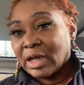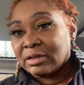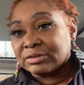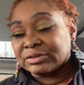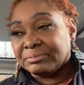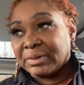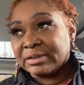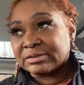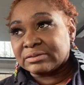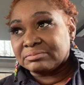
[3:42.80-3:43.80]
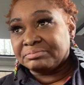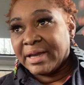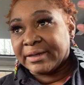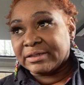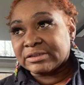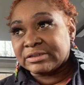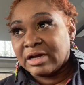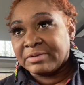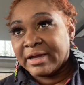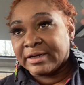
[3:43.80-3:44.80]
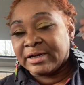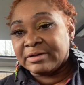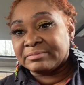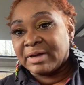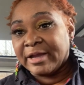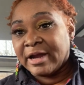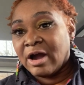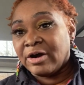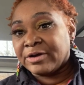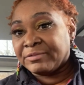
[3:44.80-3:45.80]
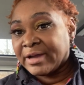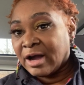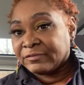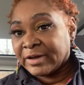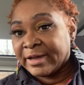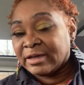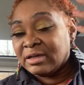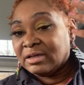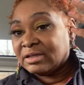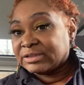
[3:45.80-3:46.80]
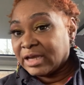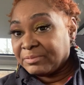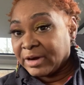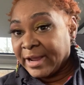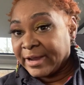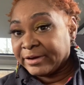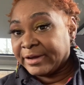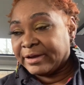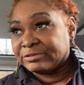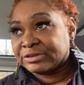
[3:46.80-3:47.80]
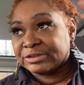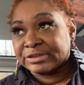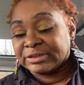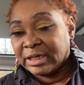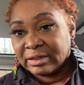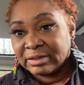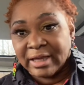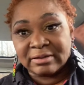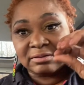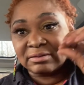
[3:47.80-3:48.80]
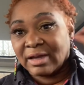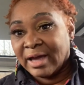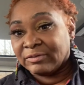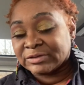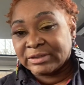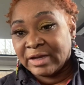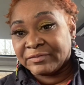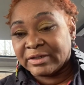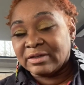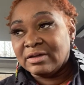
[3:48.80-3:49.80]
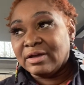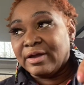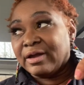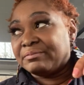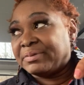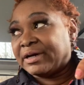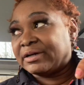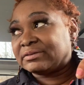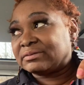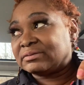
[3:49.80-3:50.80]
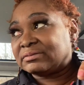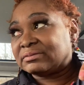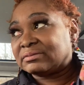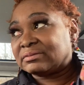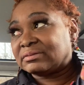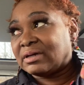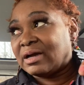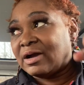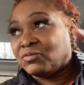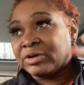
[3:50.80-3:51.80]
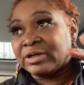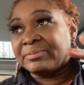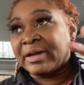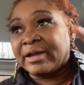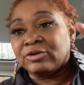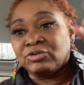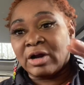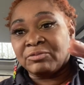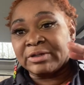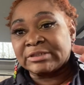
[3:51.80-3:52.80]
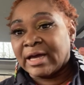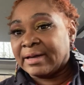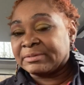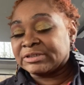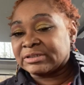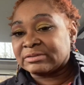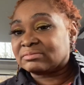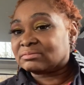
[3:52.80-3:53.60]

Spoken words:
some months back in the summer. I had cut my hair all the way off like Tamar had. Her hair was skint, like I was loving it, but I want to let my hair grow out one time and just